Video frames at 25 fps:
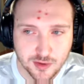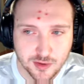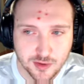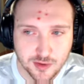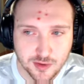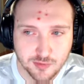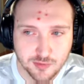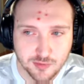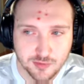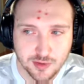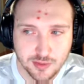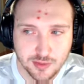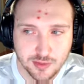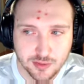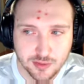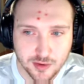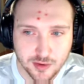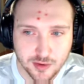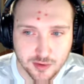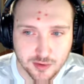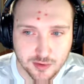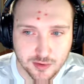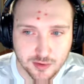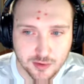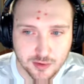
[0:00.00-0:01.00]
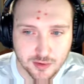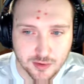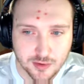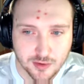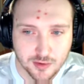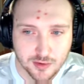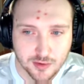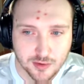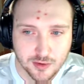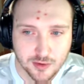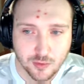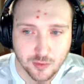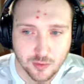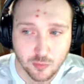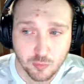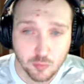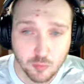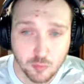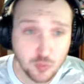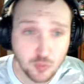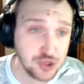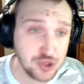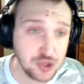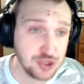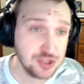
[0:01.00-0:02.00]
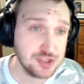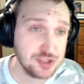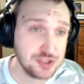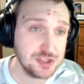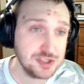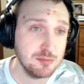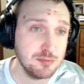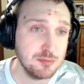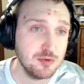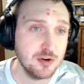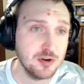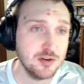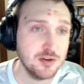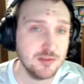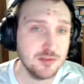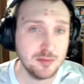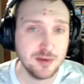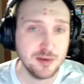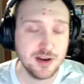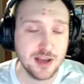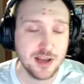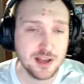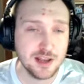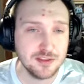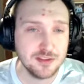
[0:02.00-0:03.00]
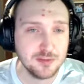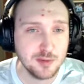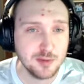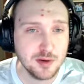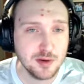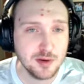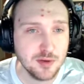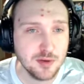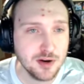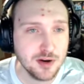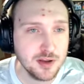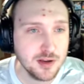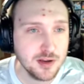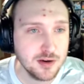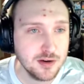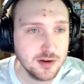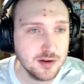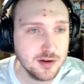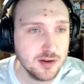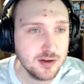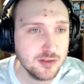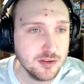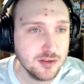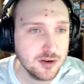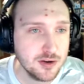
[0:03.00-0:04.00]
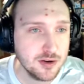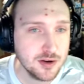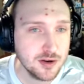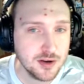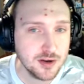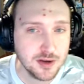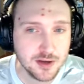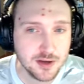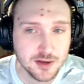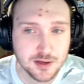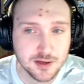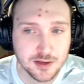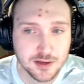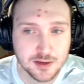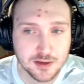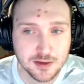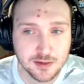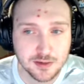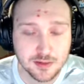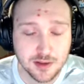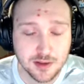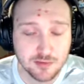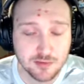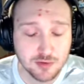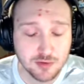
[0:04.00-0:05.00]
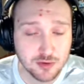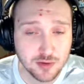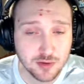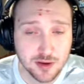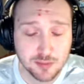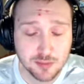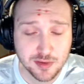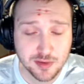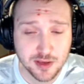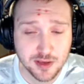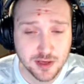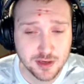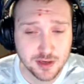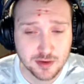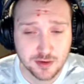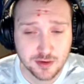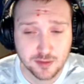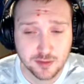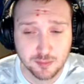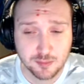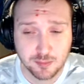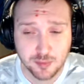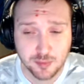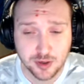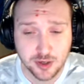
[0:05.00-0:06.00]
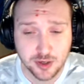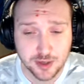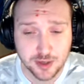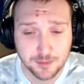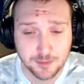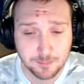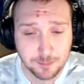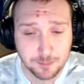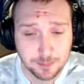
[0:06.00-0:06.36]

they think we should see more of them and not spend money on another left or right back, but